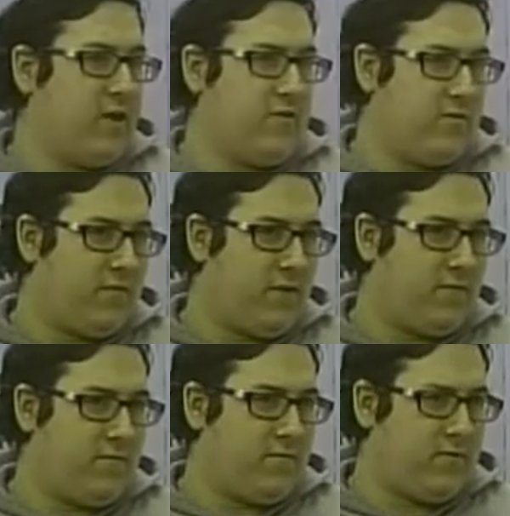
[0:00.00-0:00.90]

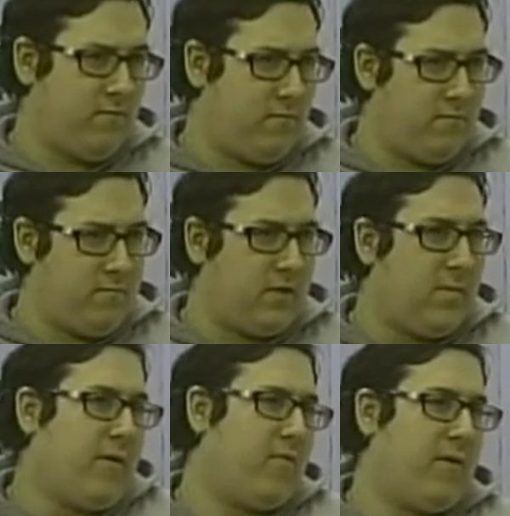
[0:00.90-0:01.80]
yourself to make
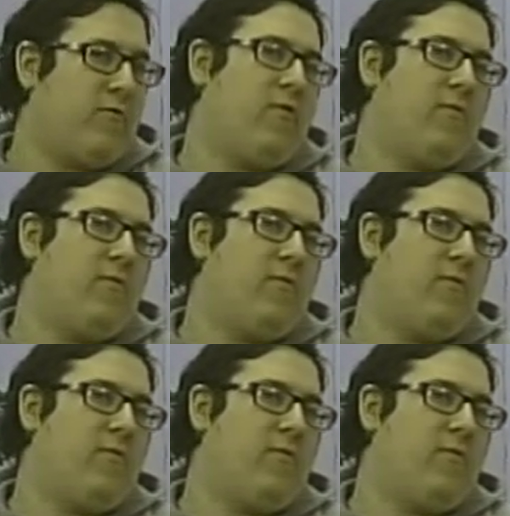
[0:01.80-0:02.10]
the best picture?